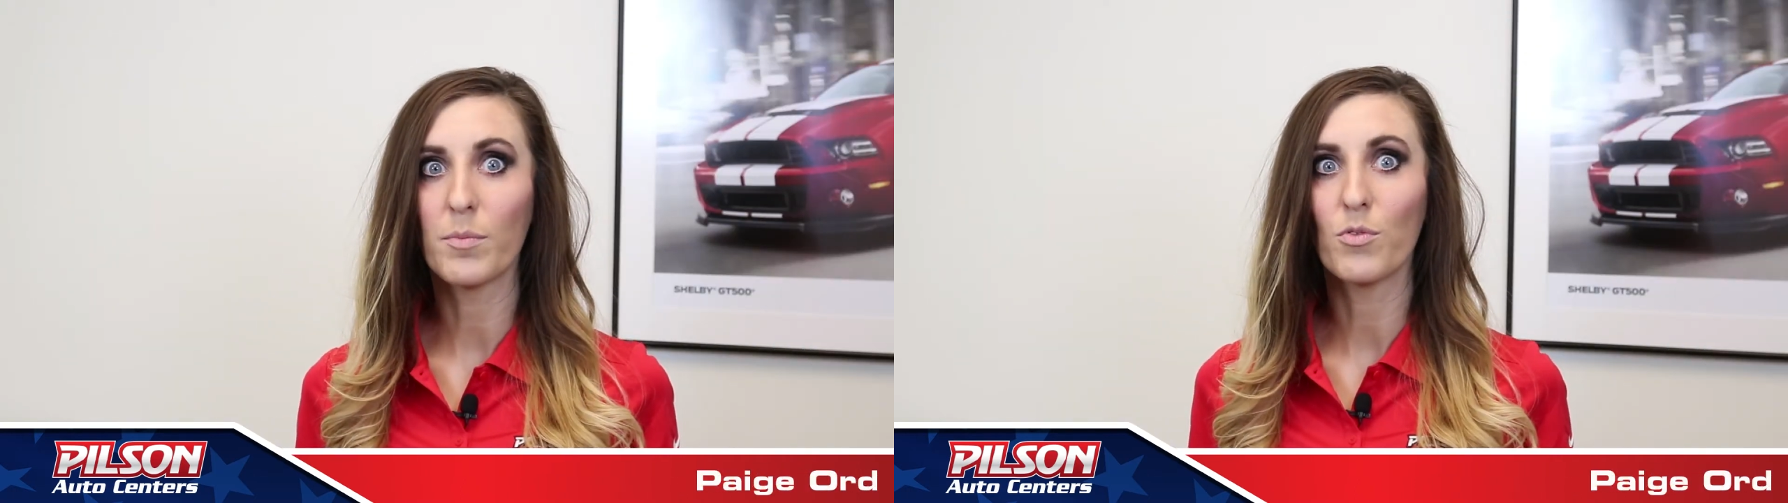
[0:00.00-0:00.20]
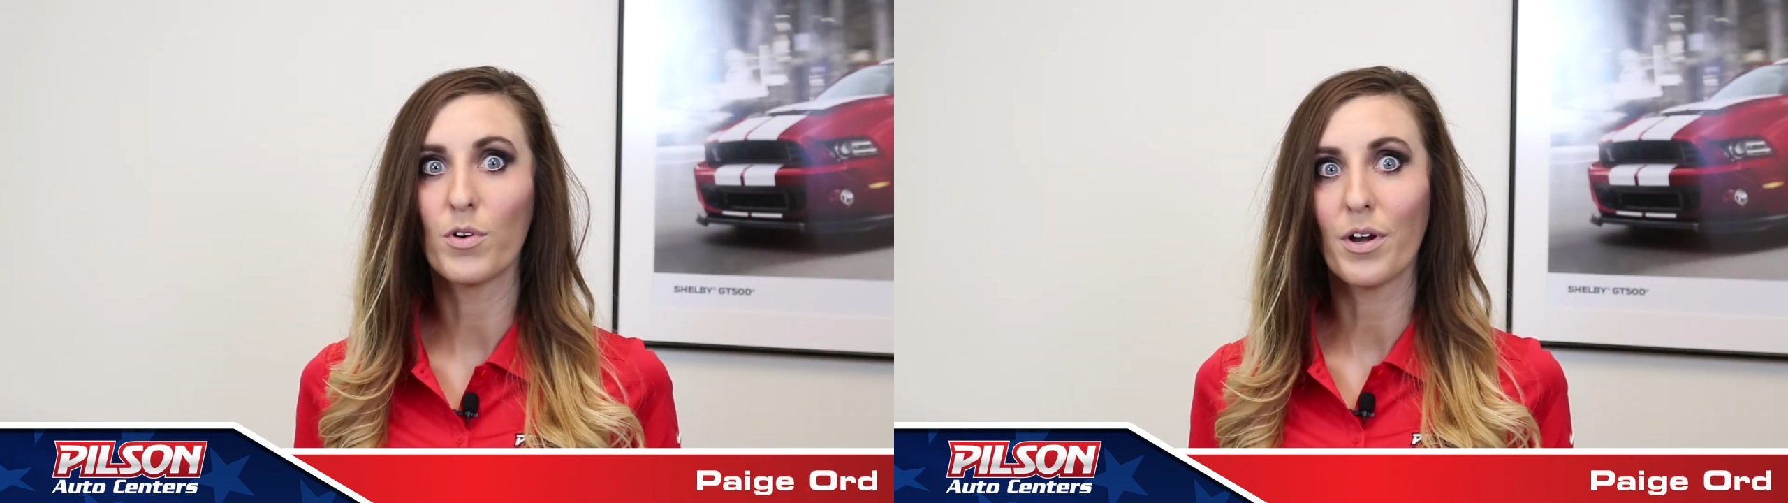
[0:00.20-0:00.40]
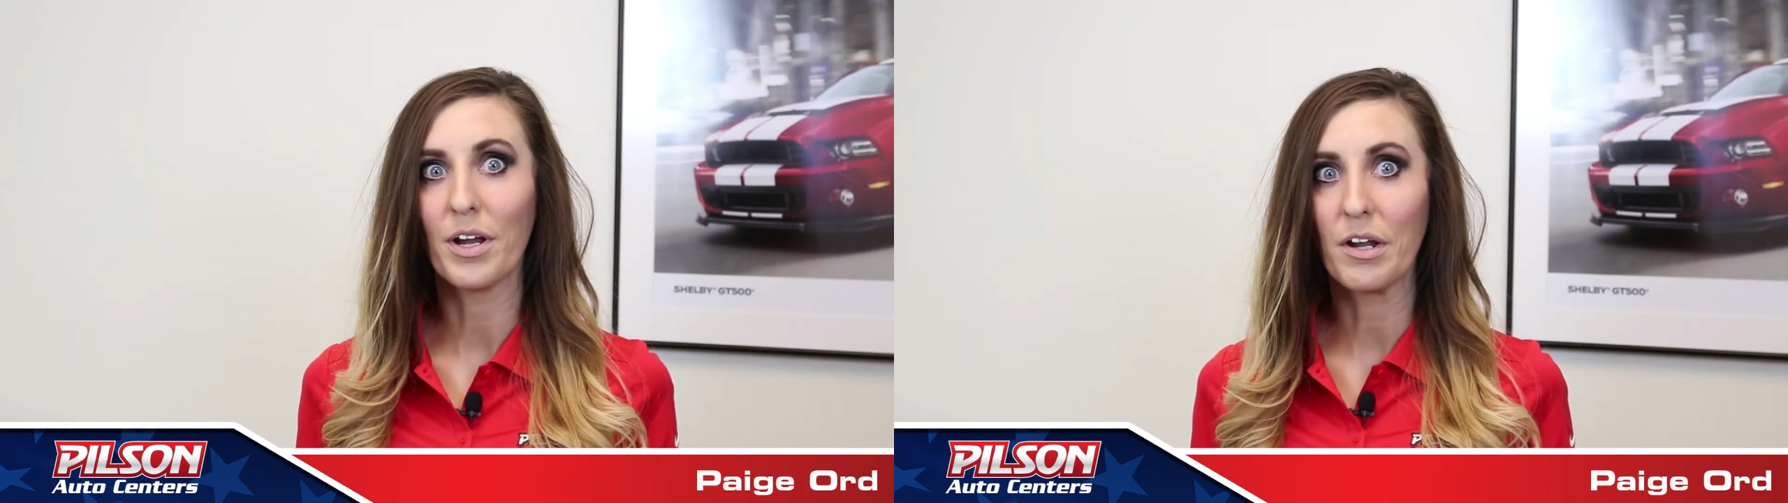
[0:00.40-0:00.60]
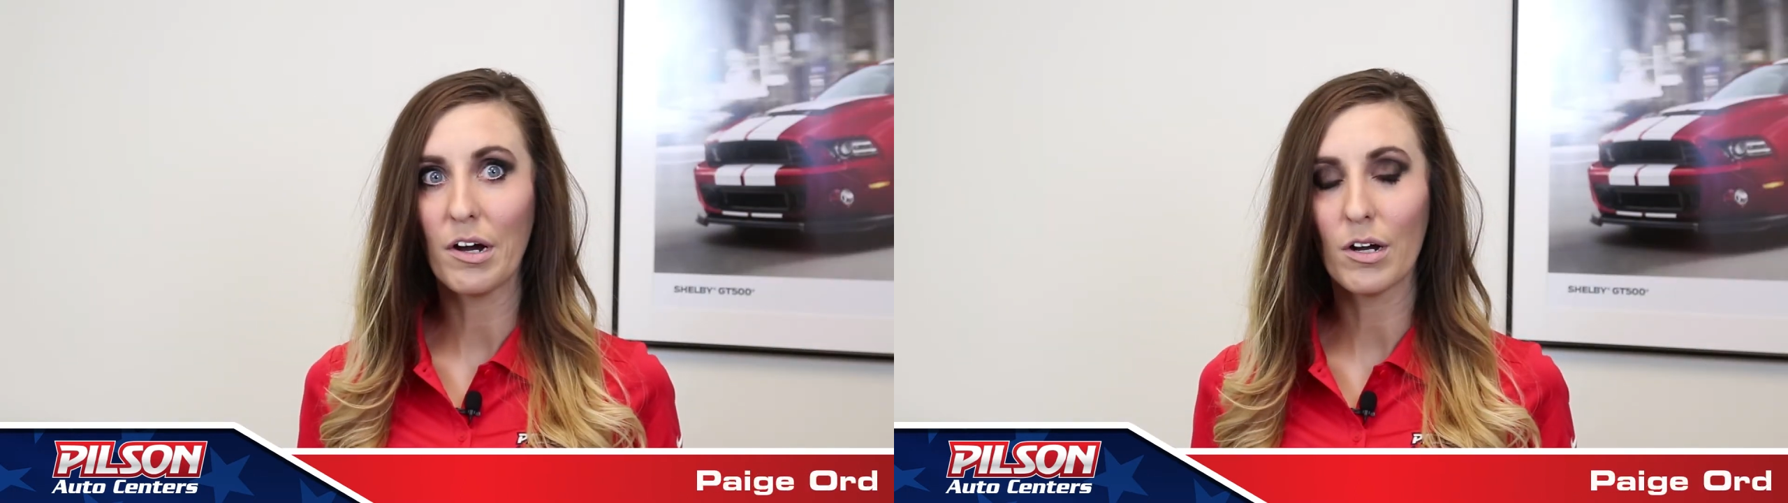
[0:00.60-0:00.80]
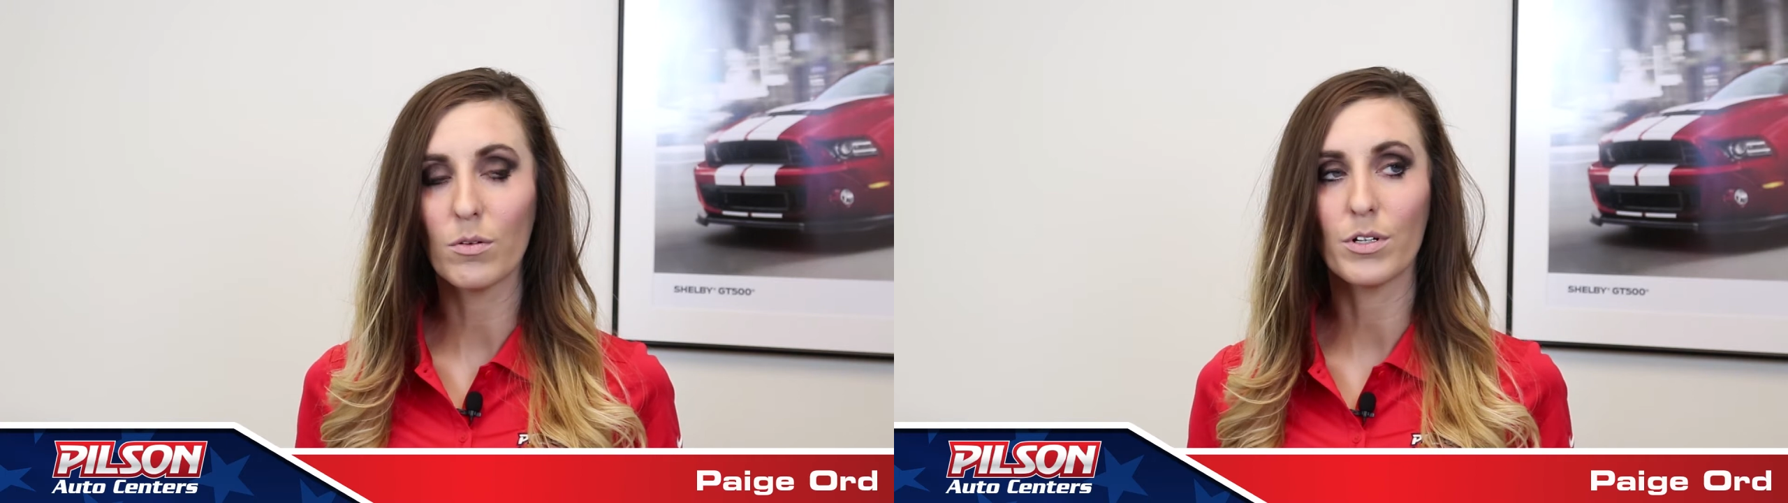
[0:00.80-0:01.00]
you feel kind of
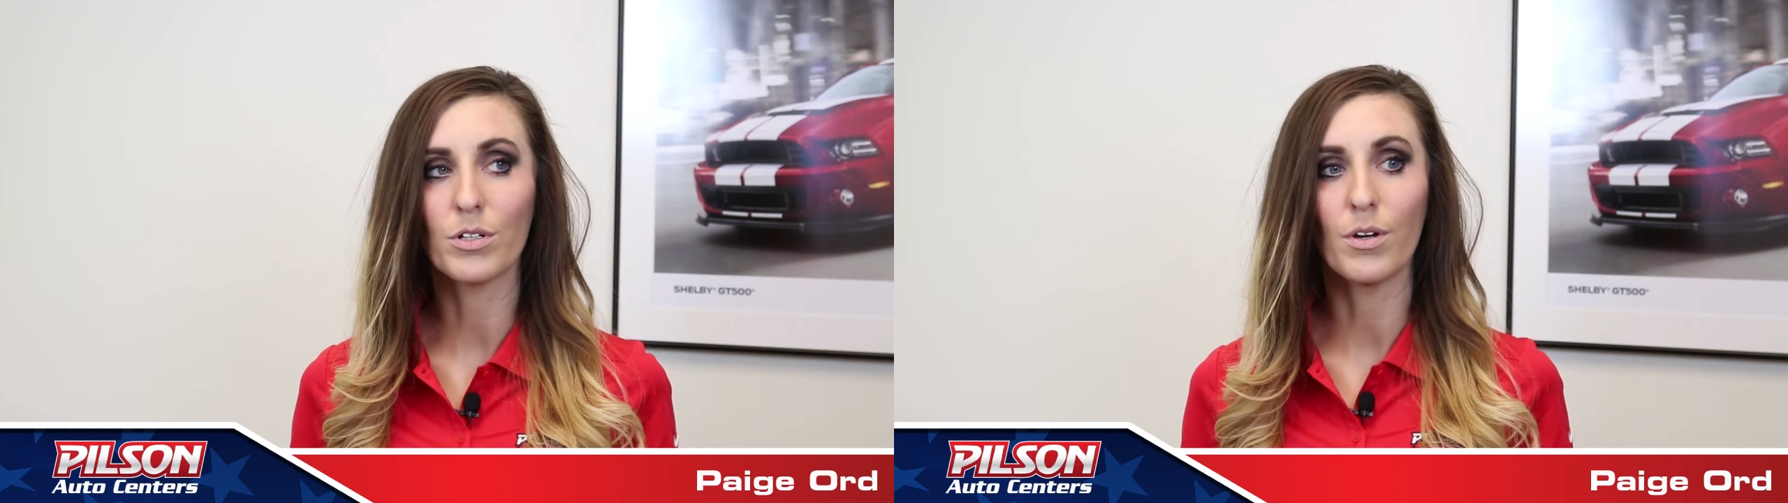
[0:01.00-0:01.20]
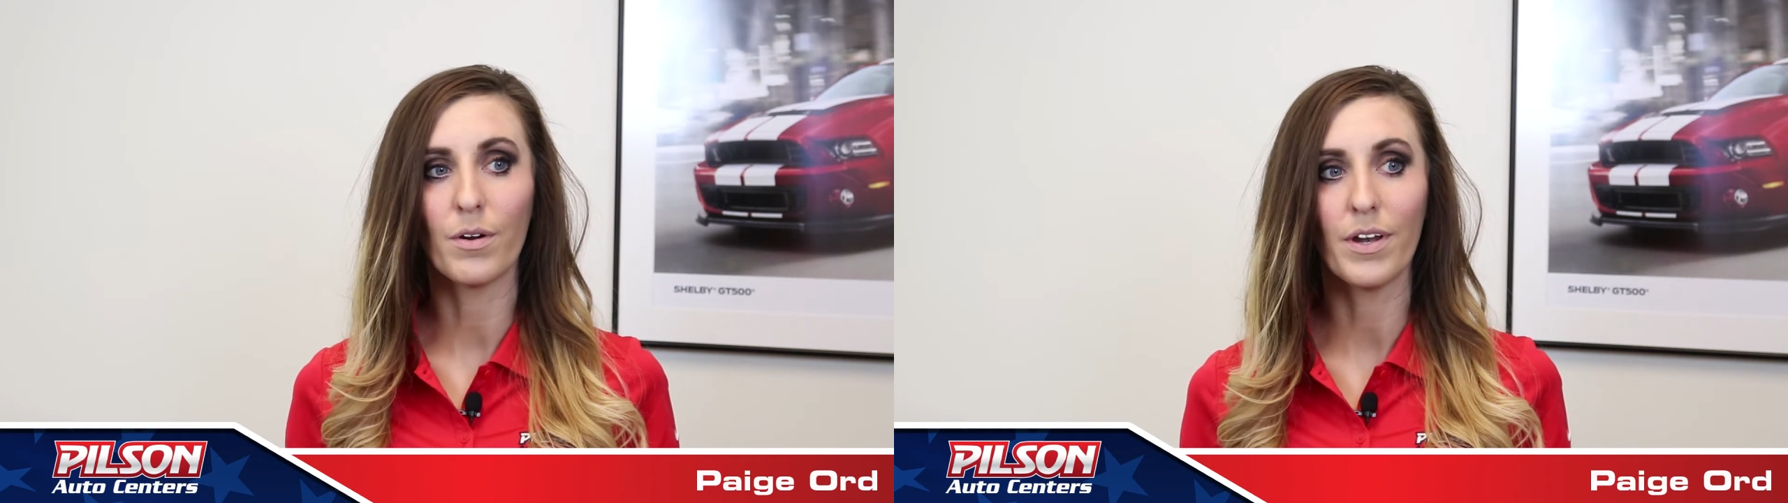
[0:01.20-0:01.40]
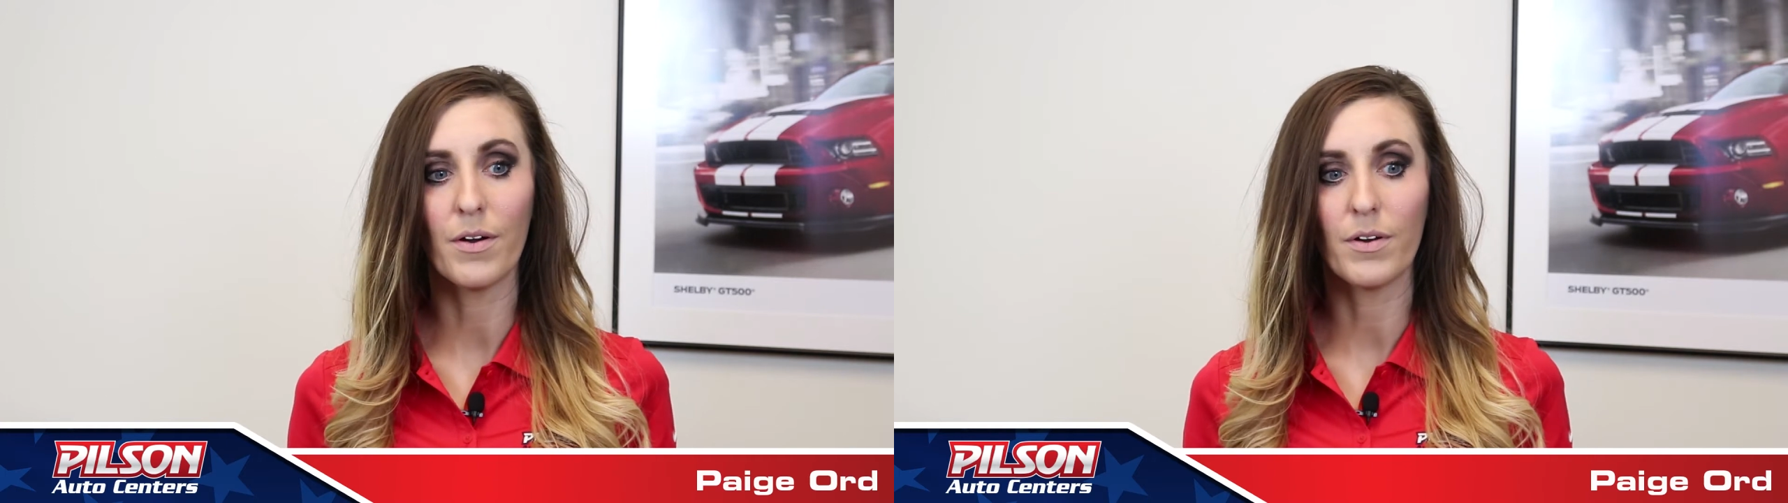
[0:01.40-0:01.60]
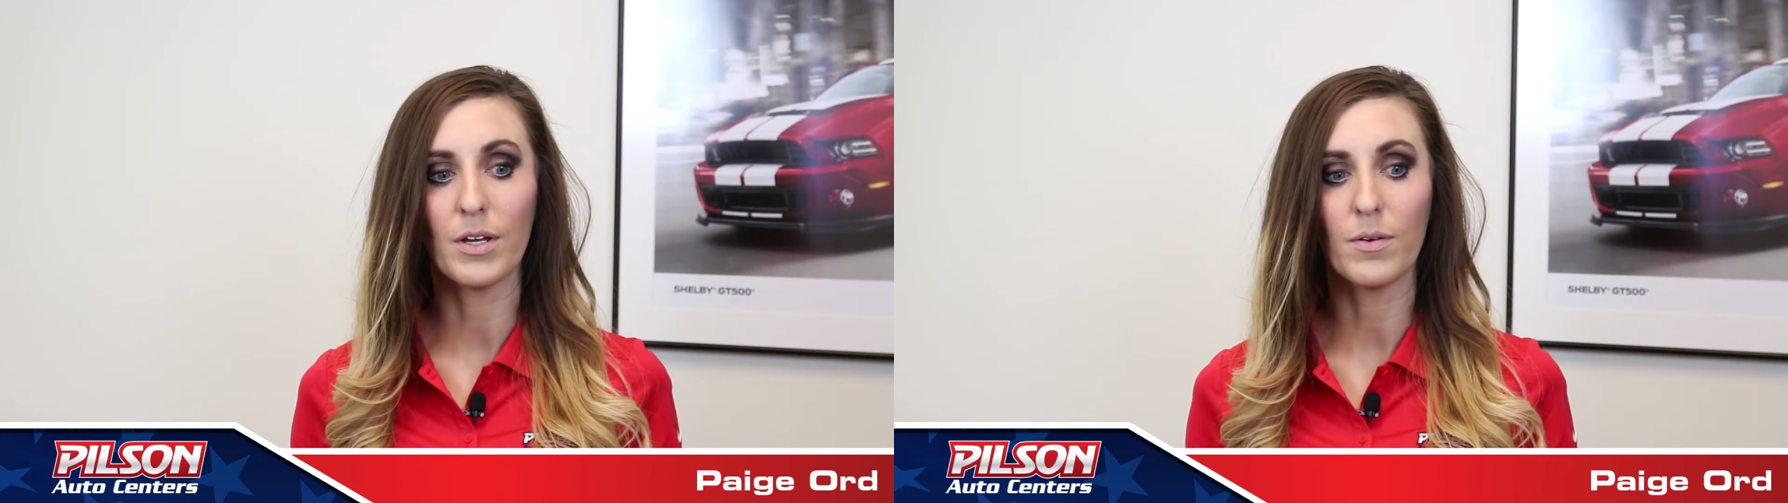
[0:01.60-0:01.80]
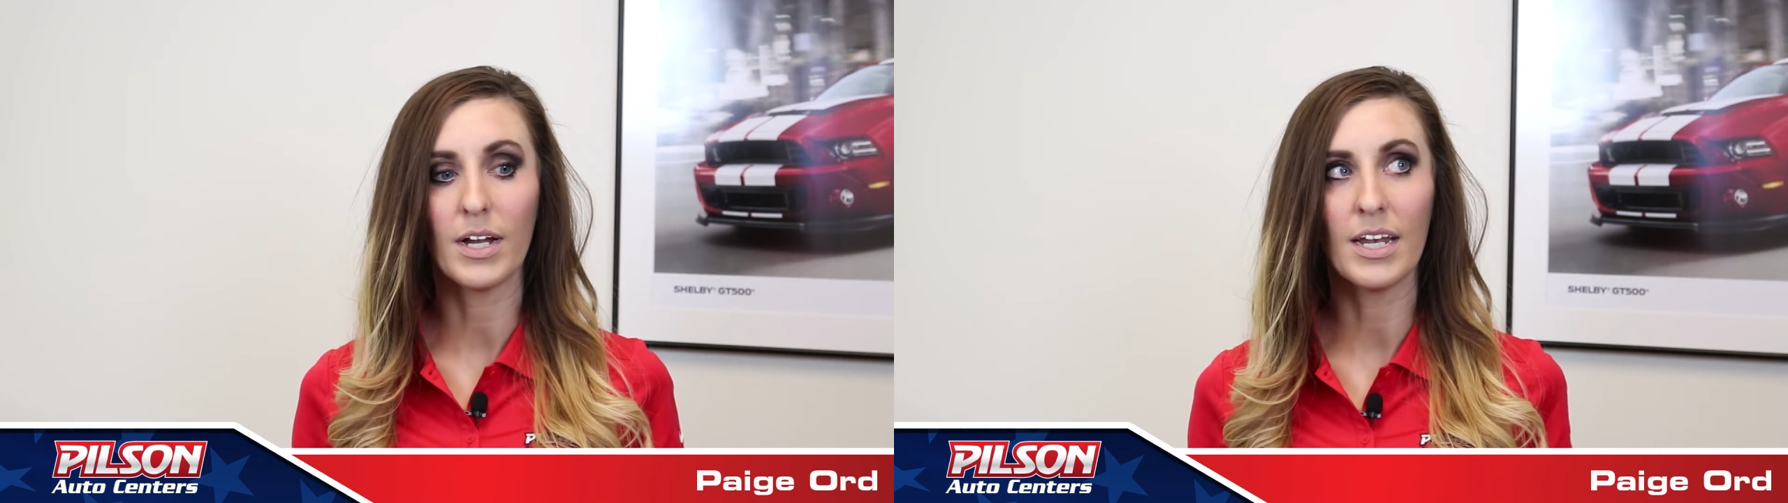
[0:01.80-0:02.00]
awkward, you don't know
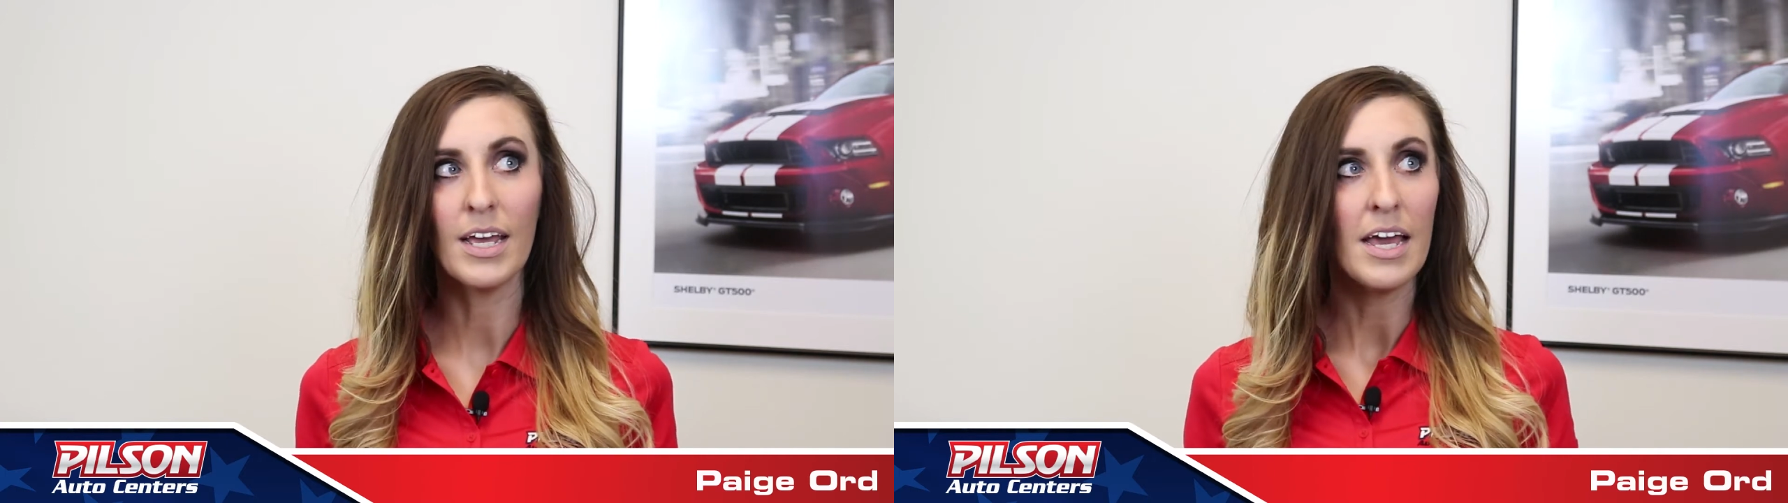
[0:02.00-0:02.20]
anyone.